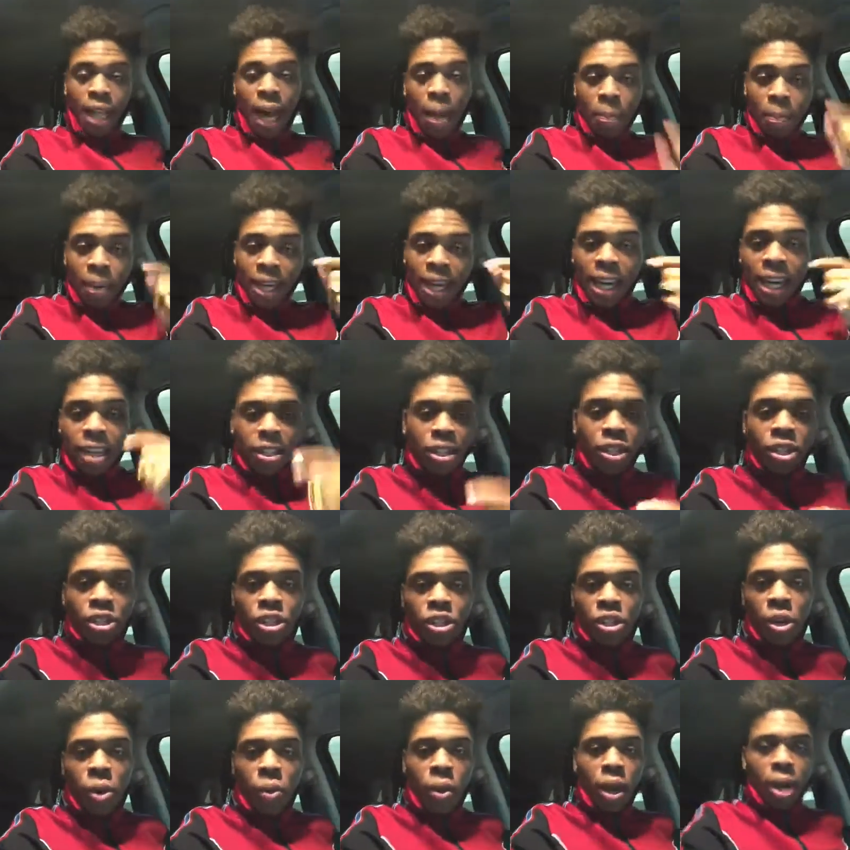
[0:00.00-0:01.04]
that begin to
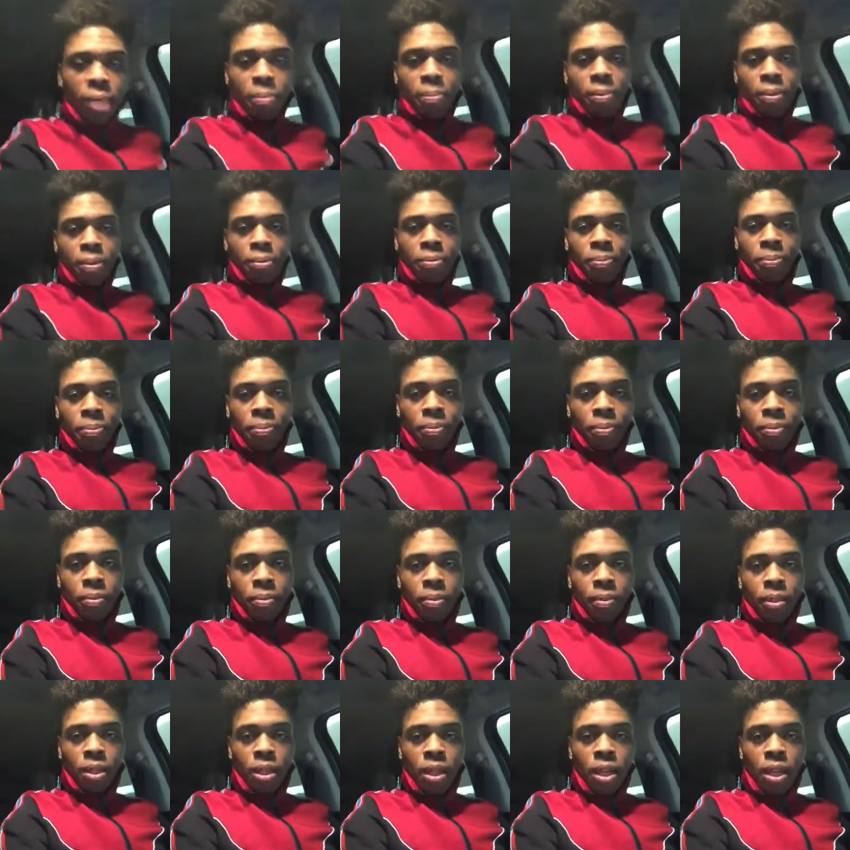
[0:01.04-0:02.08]
show up.
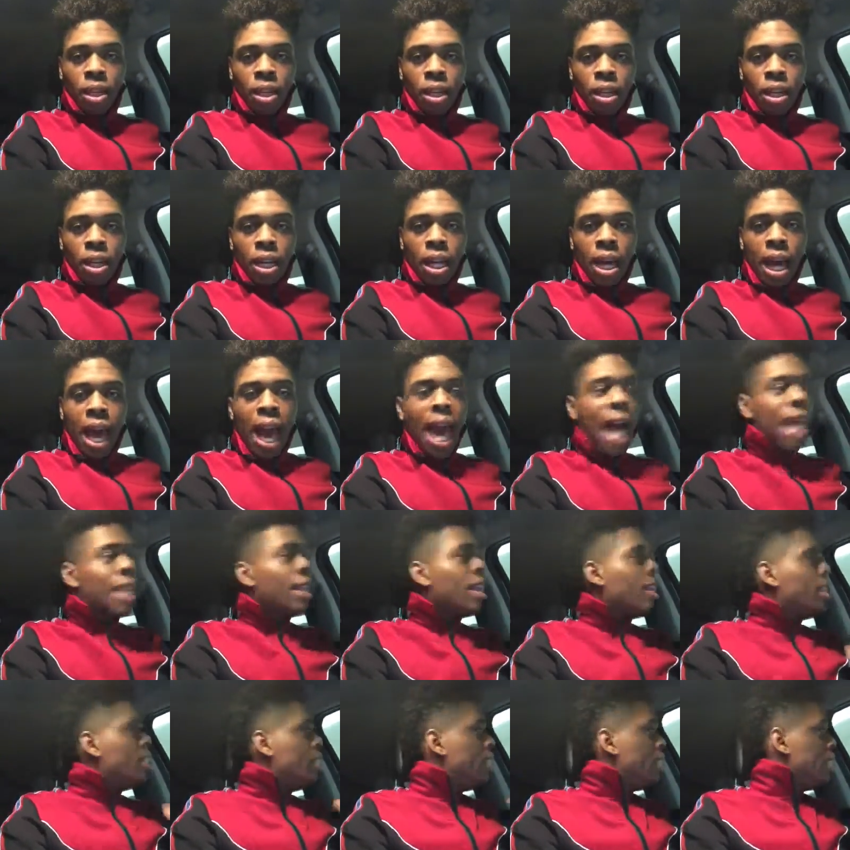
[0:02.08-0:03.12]

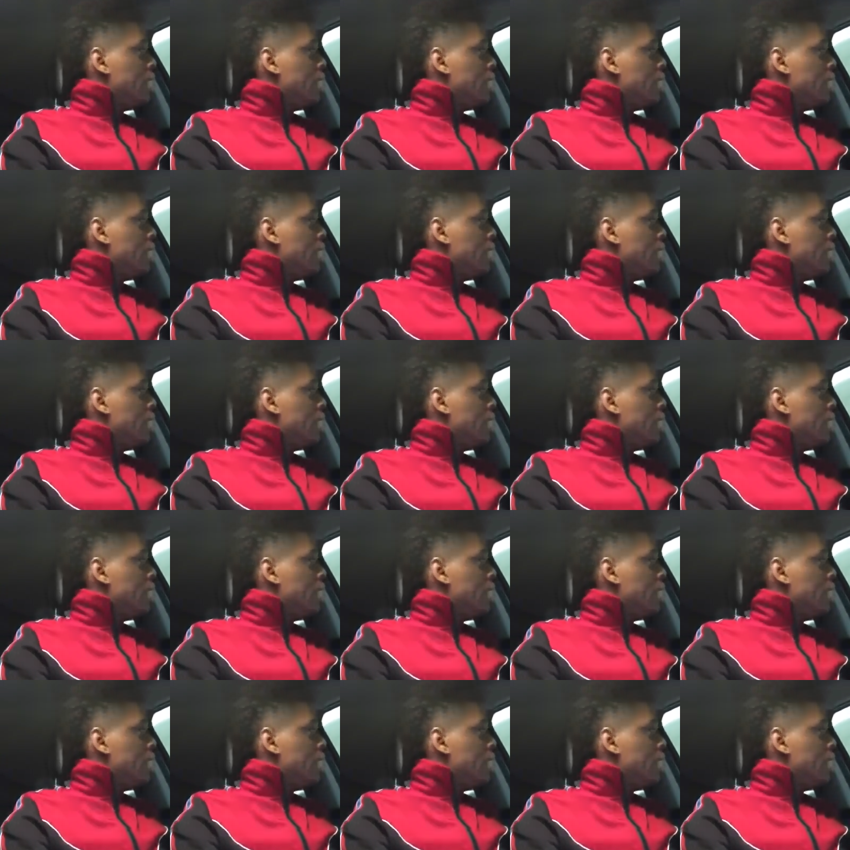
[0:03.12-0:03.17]
And the